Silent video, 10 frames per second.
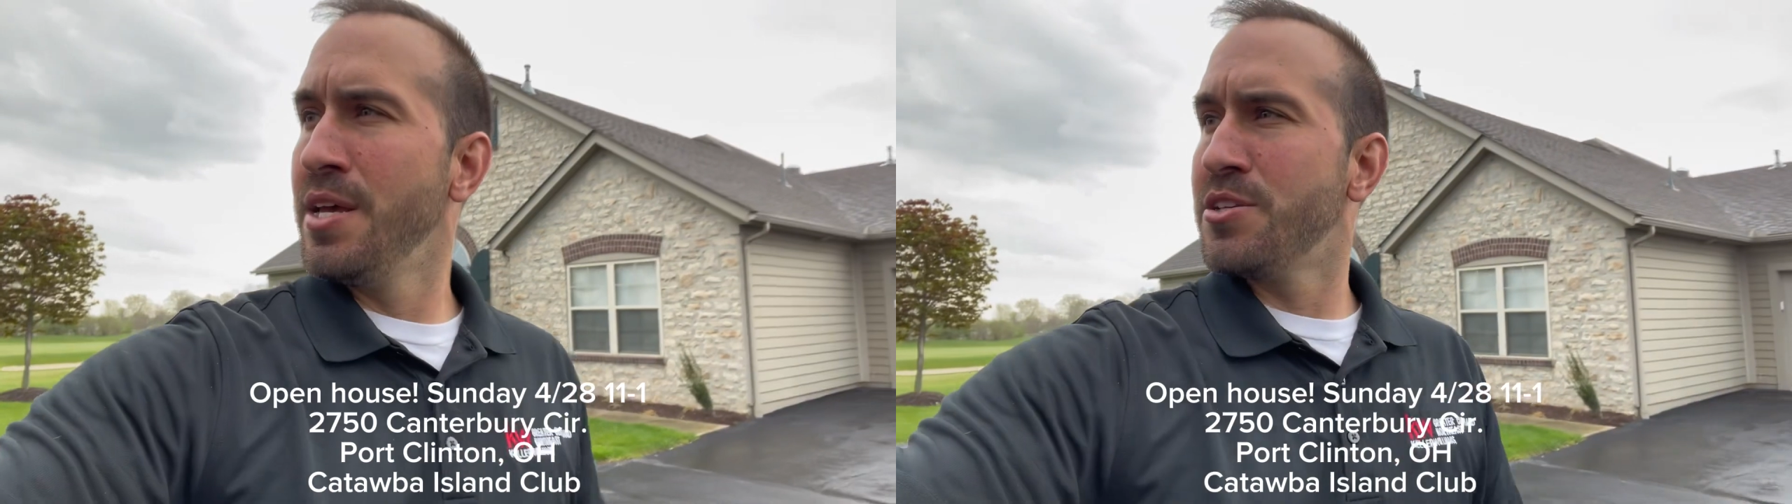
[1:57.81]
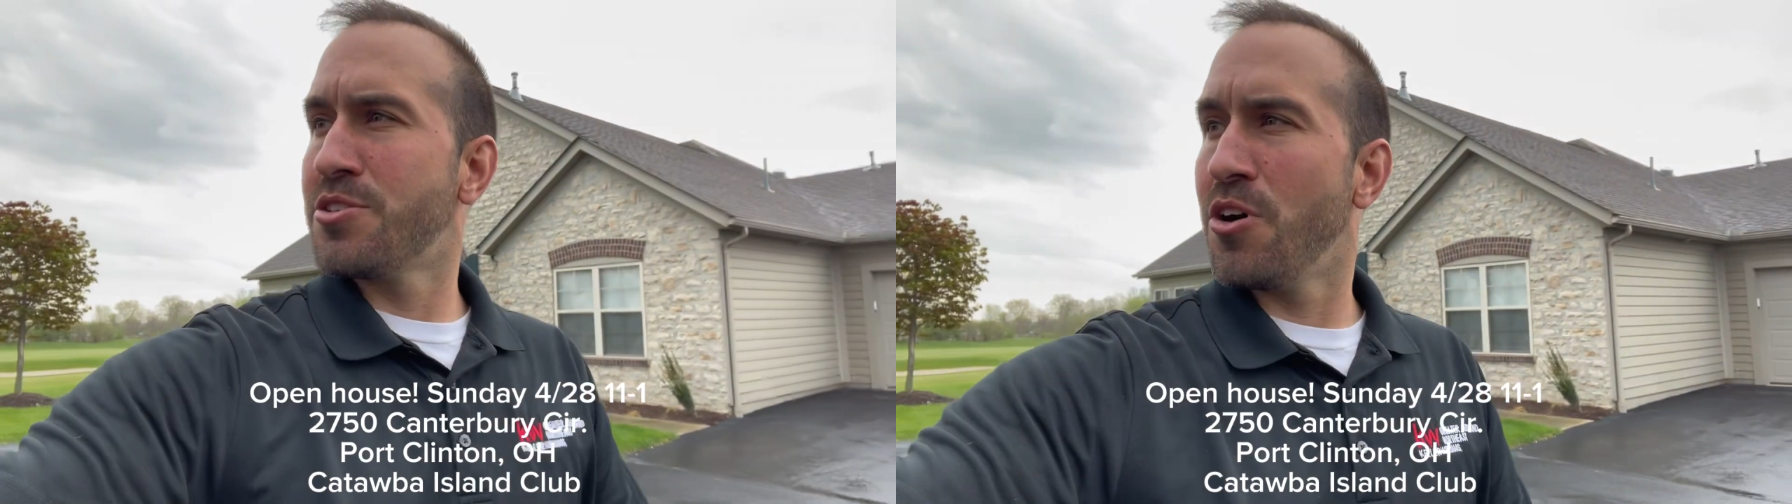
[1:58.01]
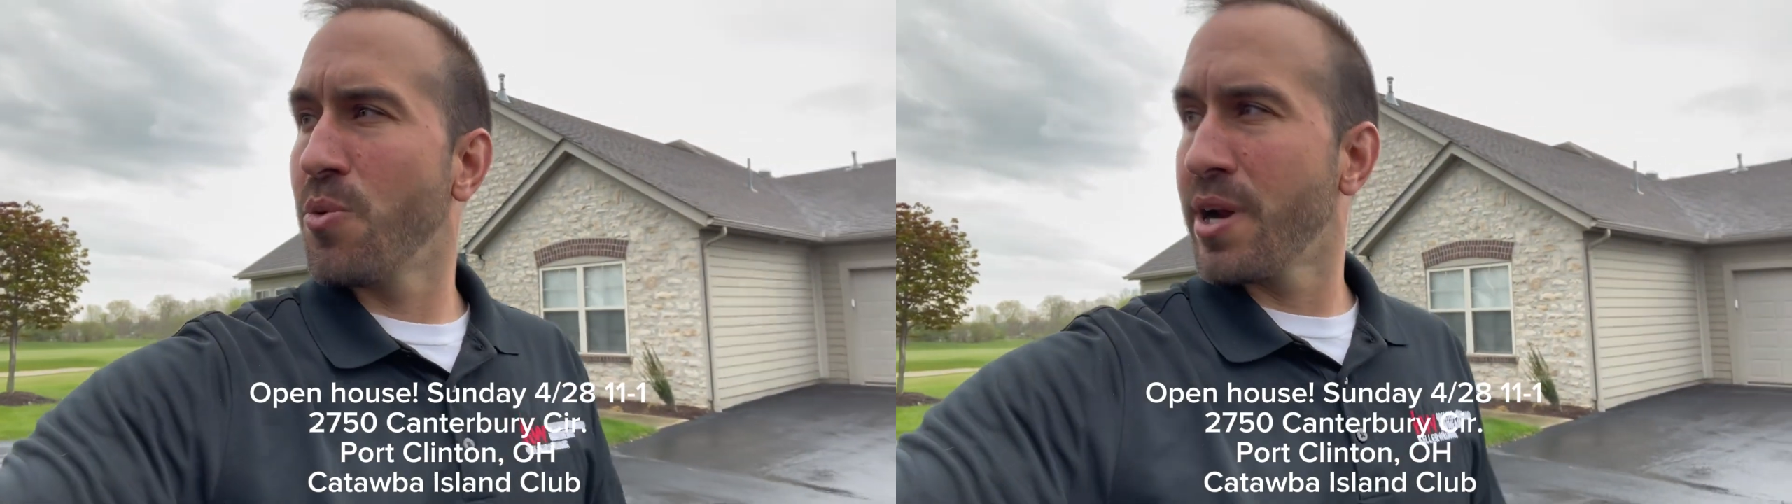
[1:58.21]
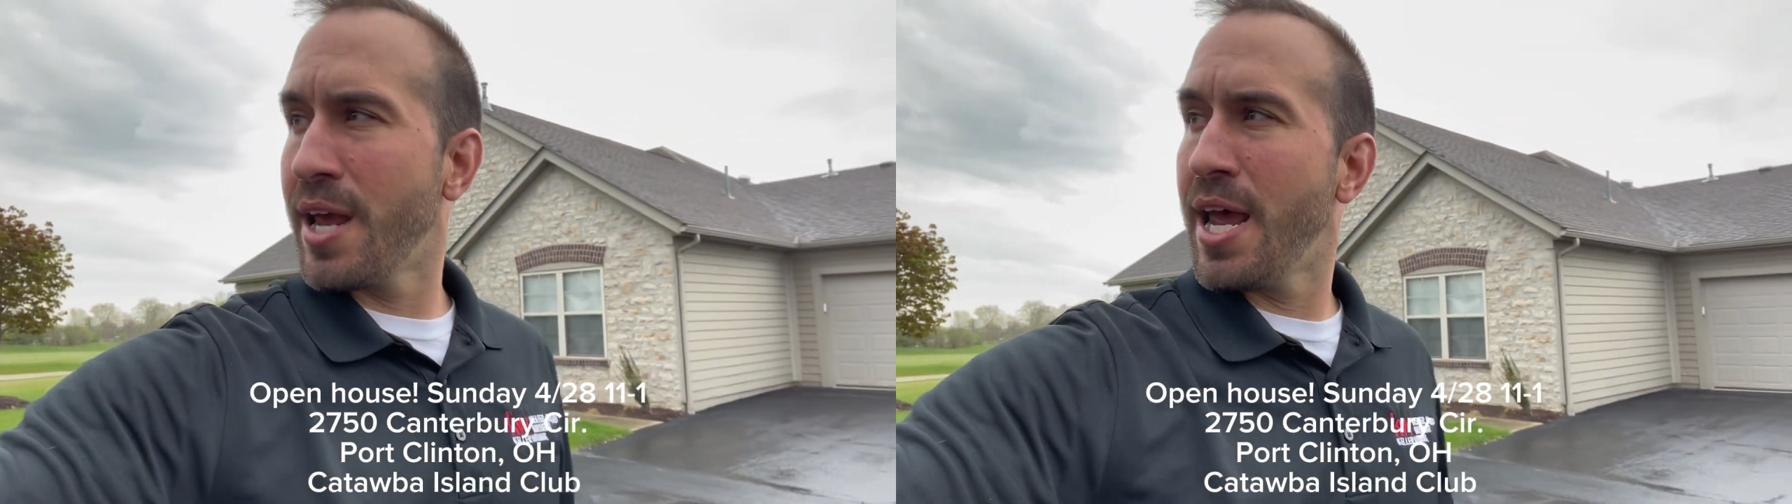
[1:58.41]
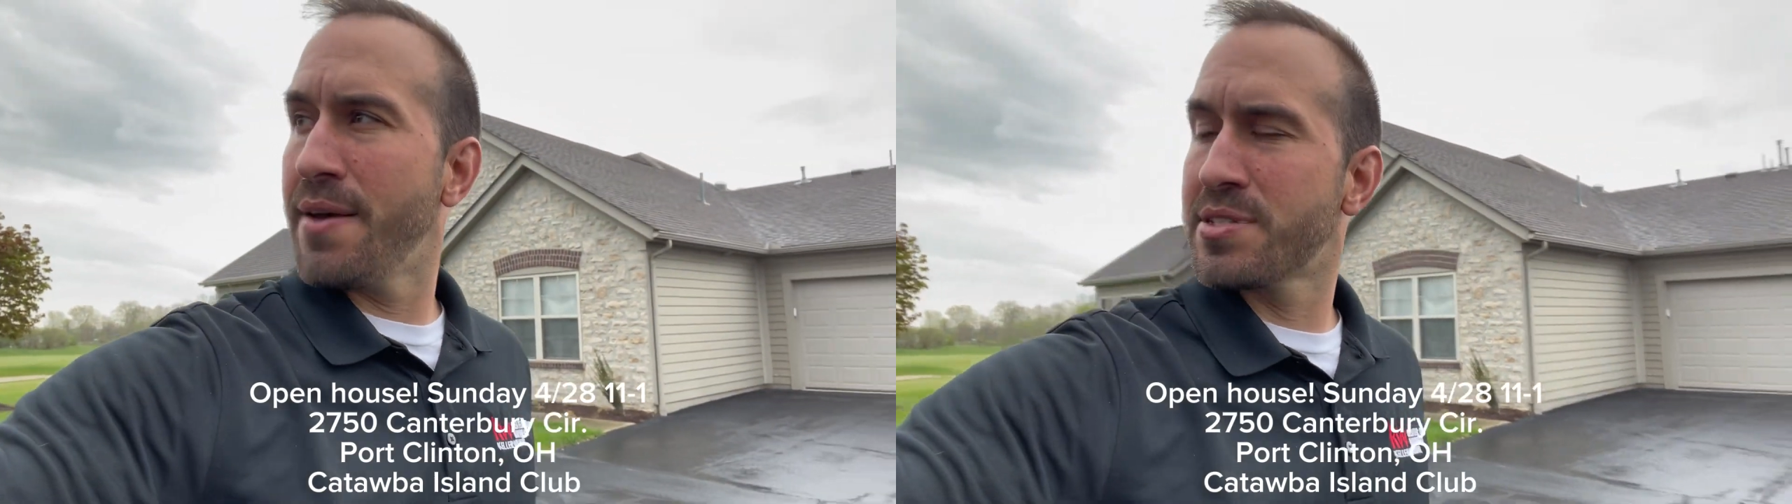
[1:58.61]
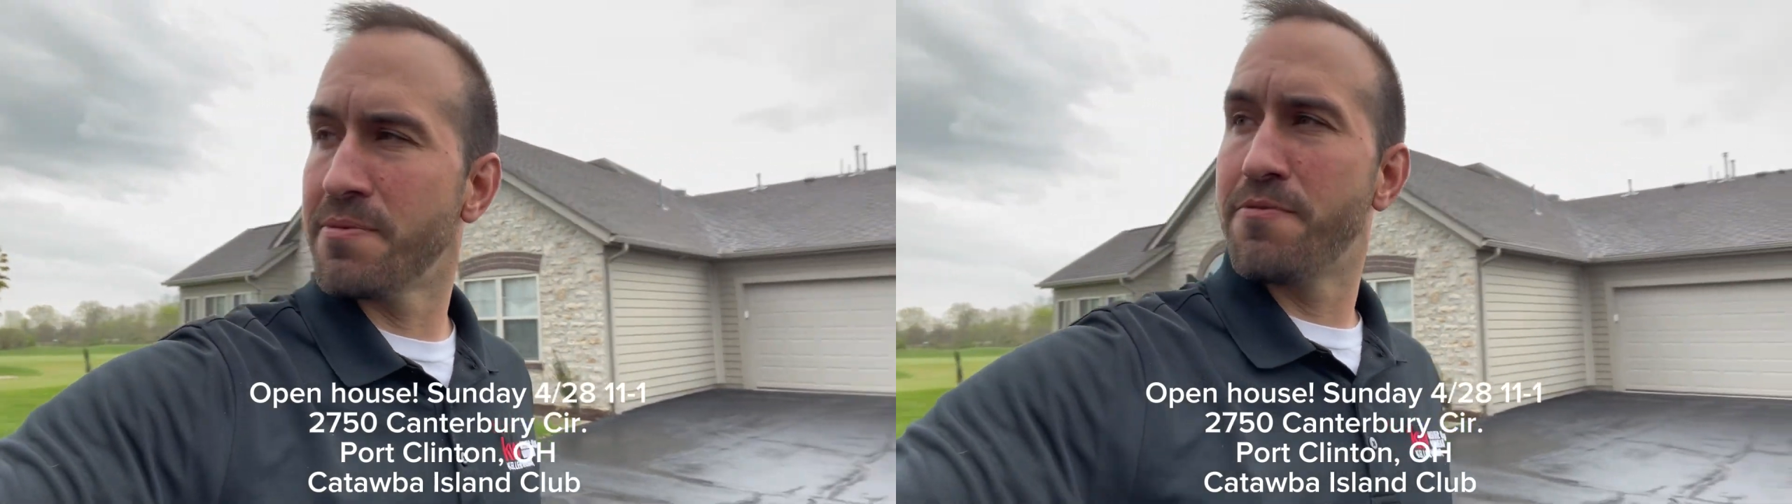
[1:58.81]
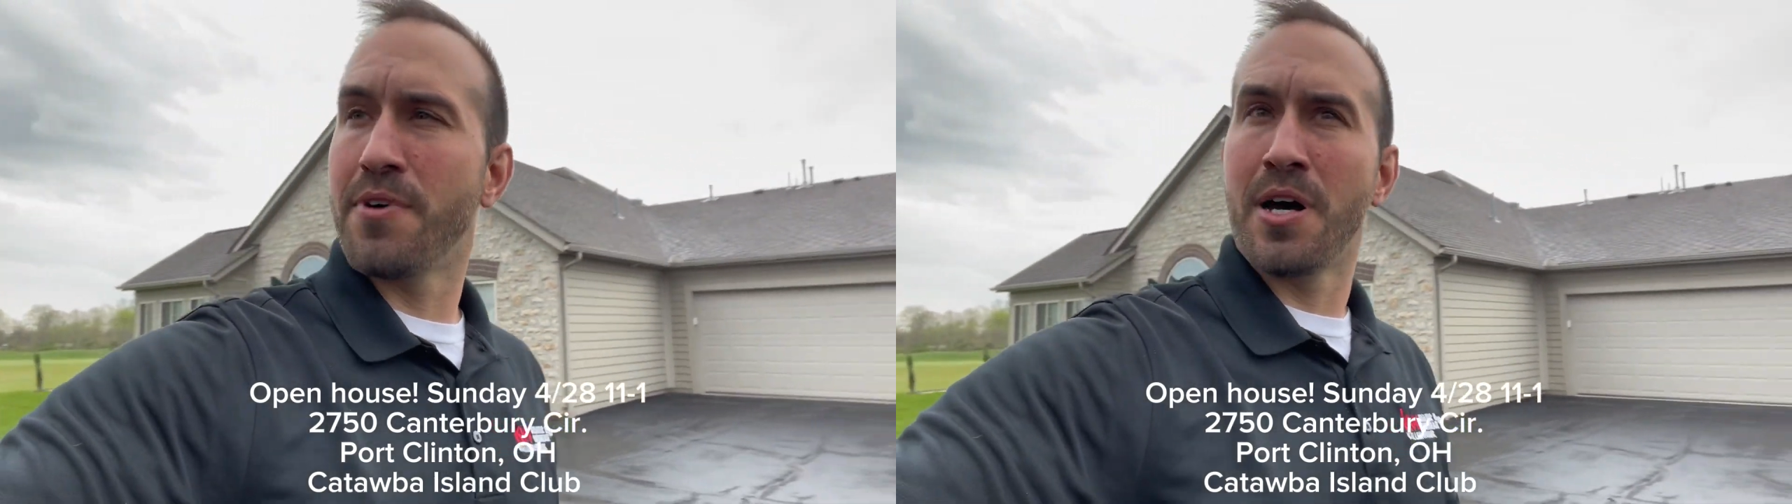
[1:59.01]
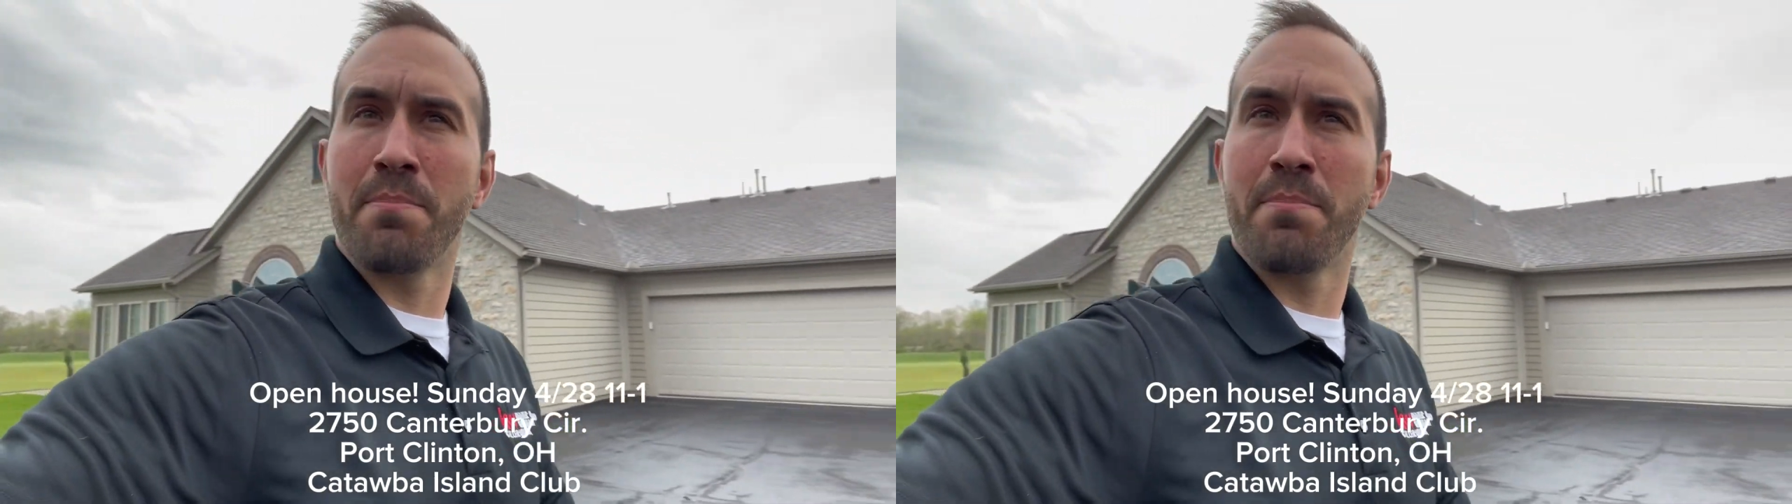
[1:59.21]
So we're gonna have some fun,